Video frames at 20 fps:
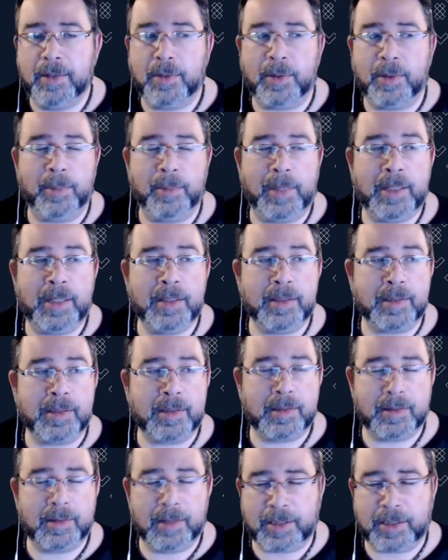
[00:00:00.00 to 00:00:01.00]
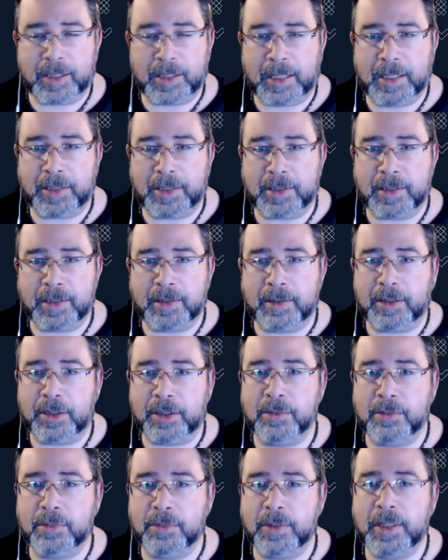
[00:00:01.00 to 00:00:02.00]
or maintenance education,
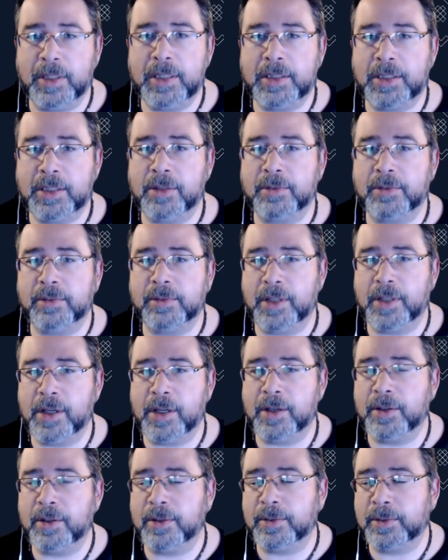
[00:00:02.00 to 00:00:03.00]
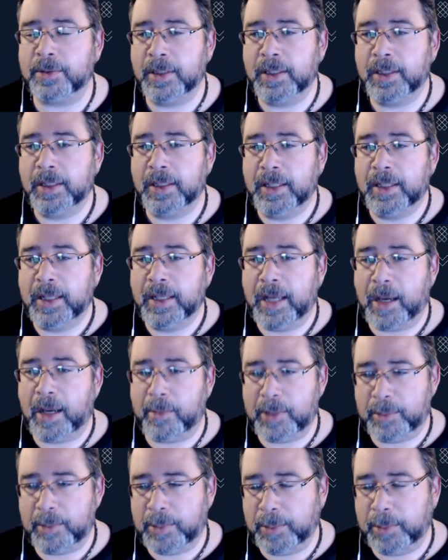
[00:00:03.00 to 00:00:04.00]
you really don't know how
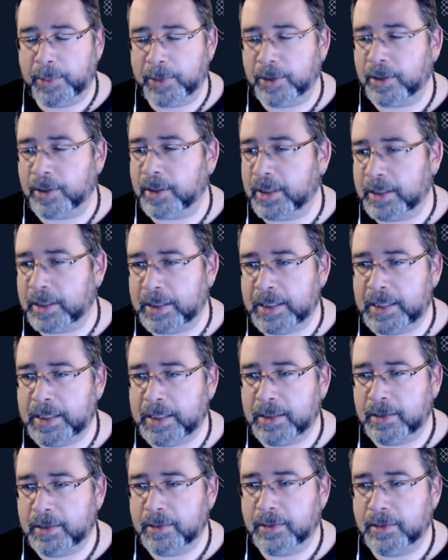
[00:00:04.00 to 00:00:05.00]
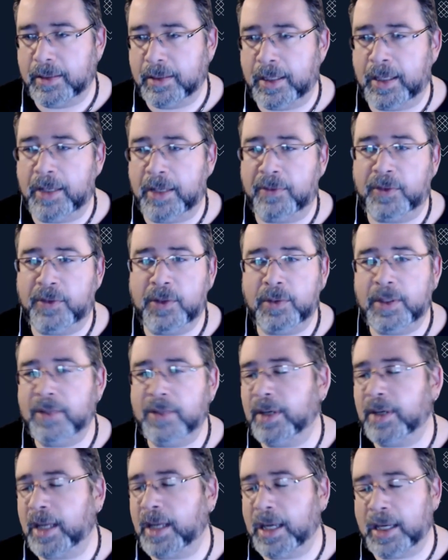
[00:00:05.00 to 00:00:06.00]
many people you're going to need. And if you
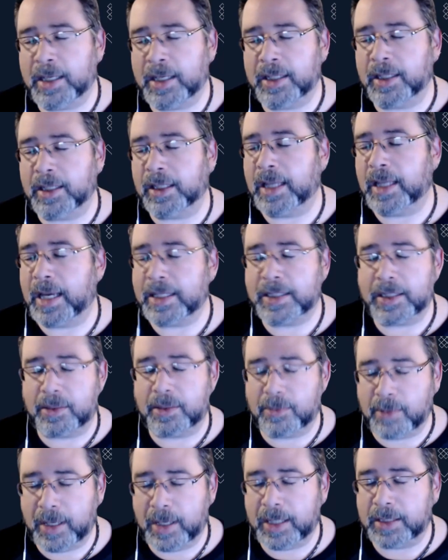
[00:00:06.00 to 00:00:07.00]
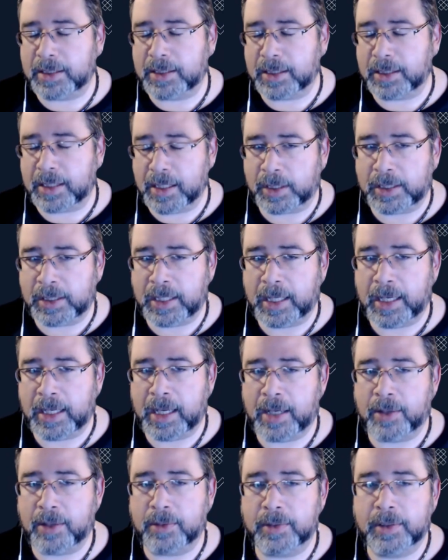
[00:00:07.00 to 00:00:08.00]
even had an elastic way to work that
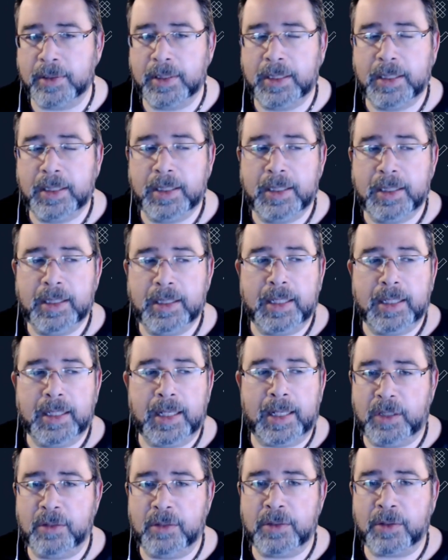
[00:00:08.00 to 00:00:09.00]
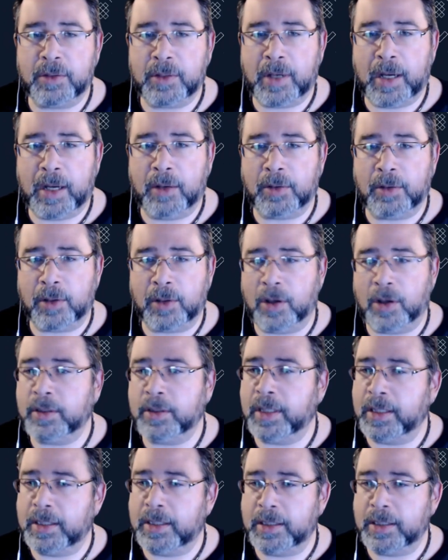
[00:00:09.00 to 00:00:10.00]
out, you don't know how
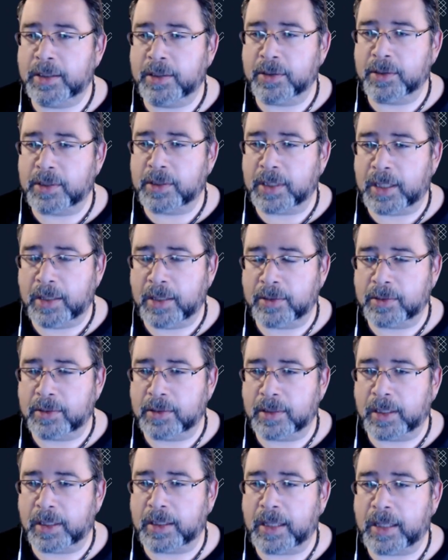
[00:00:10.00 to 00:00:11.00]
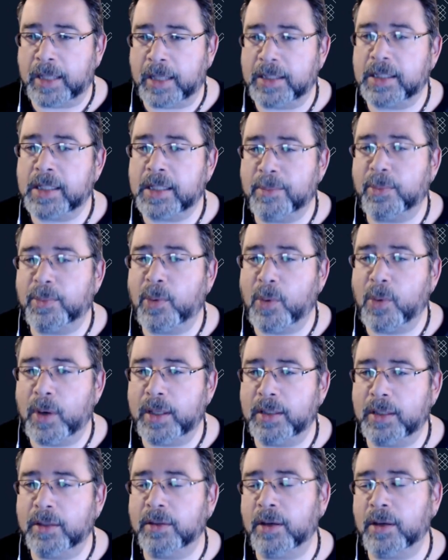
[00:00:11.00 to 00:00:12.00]
long they need those accounts. Like at some
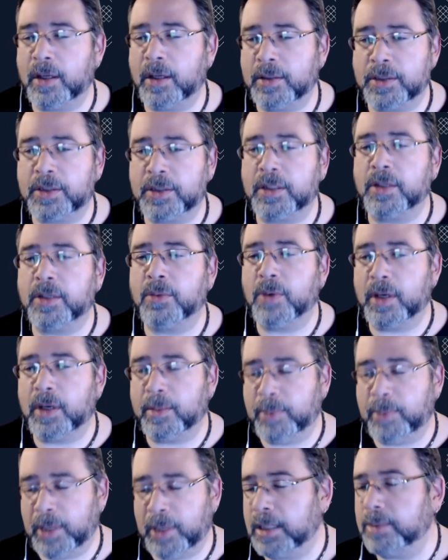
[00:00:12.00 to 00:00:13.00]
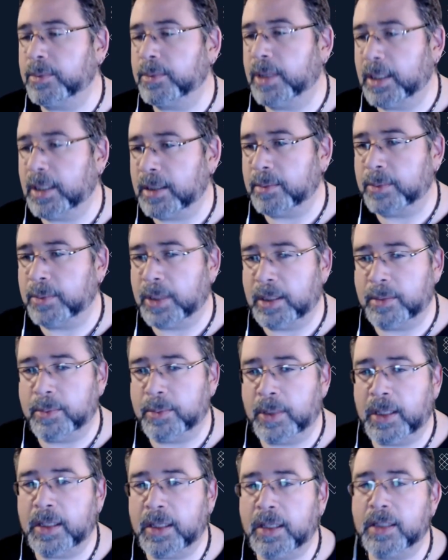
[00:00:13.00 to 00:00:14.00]
point, you're not just going to want to pay and pay and pay and
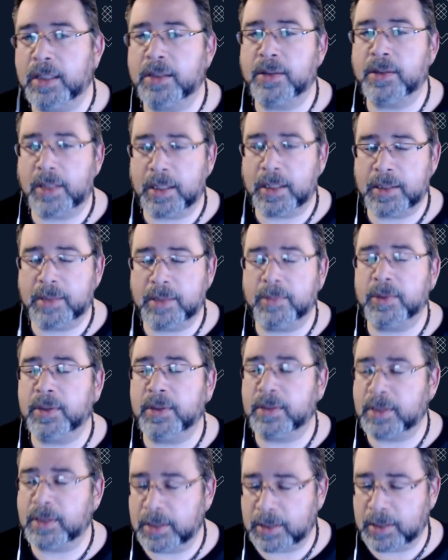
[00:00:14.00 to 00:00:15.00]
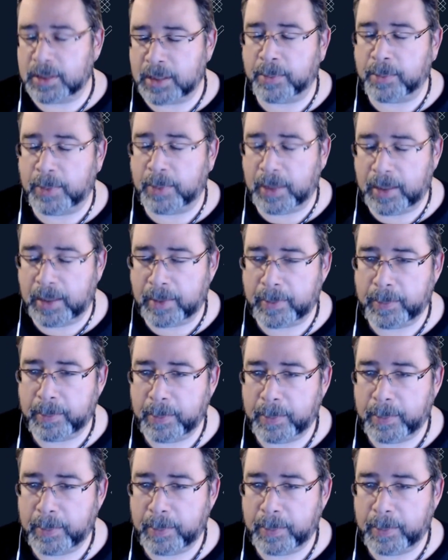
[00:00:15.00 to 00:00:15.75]
pay because your customer is going to stop paying.